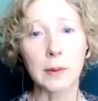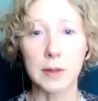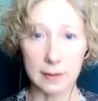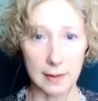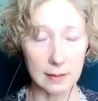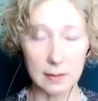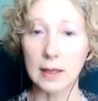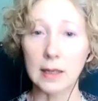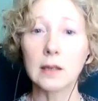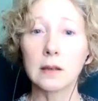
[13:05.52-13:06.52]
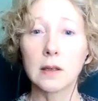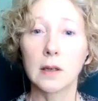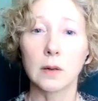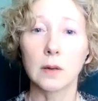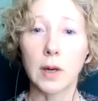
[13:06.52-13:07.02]
I would get that thing
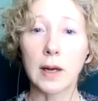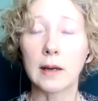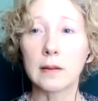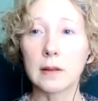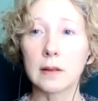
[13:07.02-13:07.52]
uh,